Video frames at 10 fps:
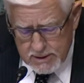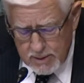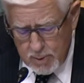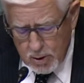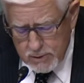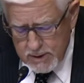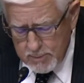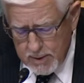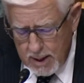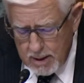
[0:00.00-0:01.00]
CBO's
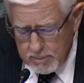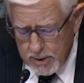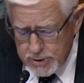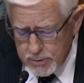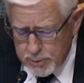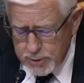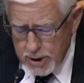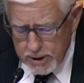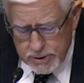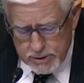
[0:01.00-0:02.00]
updated budget
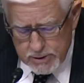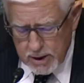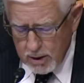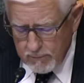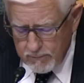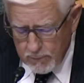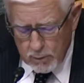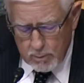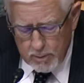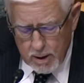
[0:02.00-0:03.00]
projections
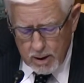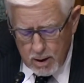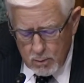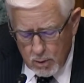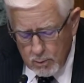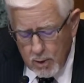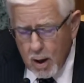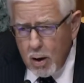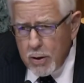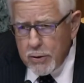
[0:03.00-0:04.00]
confirmed what
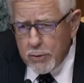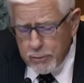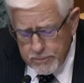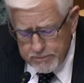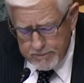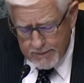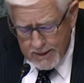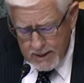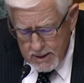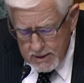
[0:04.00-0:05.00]
we all knew
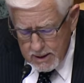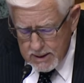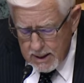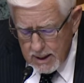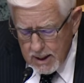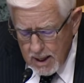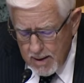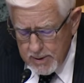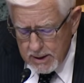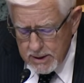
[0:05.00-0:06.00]
that the
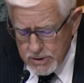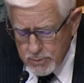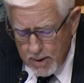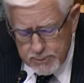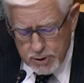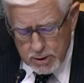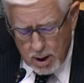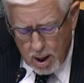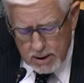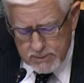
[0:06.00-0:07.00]
economic disruption
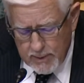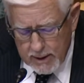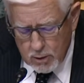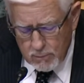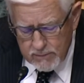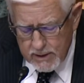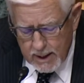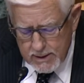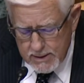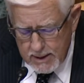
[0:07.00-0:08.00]
caused by COVID
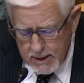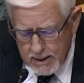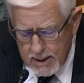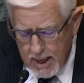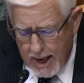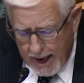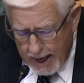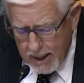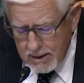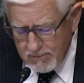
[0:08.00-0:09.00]
19
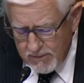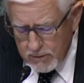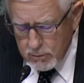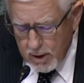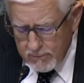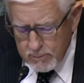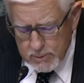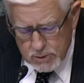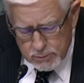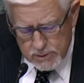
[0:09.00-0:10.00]
and the federal
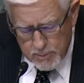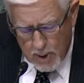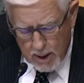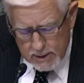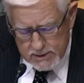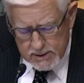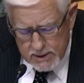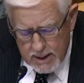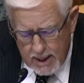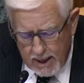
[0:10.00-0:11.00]
government's response
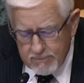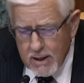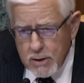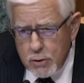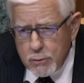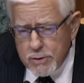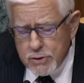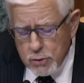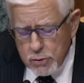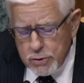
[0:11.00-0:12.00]
have led to a
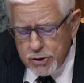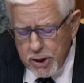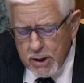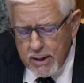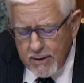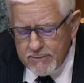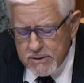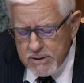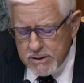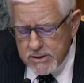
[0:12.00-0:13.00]
surge in
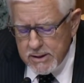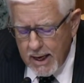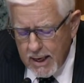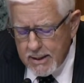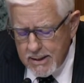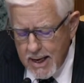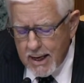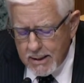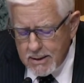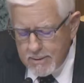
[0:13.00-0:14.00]
deficits and
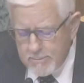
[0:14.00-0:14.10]
debt.